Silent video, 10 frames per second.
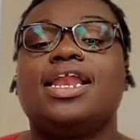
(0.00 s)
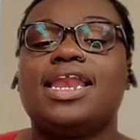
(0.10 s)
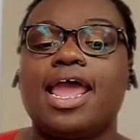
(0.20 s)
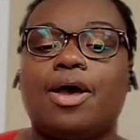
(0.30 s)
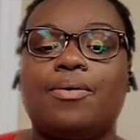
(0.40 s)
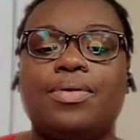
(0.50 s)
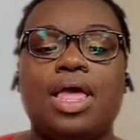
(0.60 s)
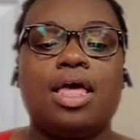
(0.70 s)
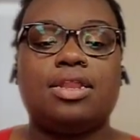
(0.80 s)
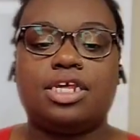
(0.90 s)
Now,
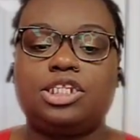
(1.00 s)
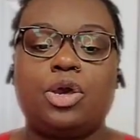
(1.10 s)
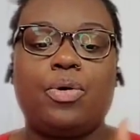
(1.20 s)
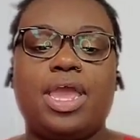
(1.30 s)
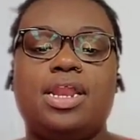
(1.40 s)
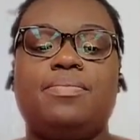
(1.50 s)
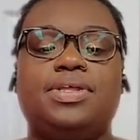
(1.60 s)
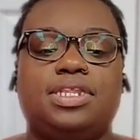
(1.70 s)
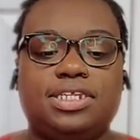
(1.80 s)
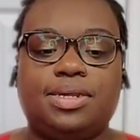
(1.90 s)
let's go ahead and
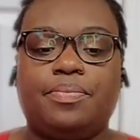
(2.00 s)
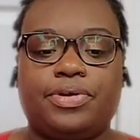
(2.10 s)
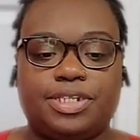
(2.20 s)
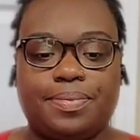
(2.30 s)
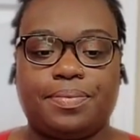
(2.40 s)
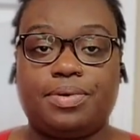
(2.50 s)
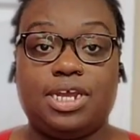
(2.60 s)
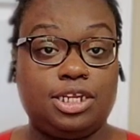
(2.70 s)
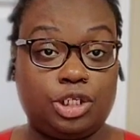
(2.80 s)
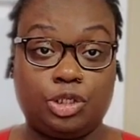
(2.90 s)
put this
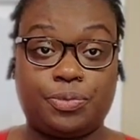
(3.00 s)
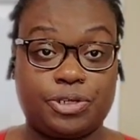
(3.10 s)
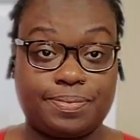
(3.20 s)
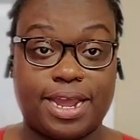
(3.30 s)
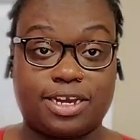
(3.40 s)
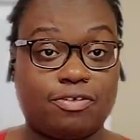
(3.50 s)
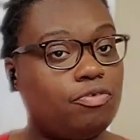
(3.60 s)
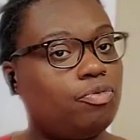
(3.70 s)
into perspective.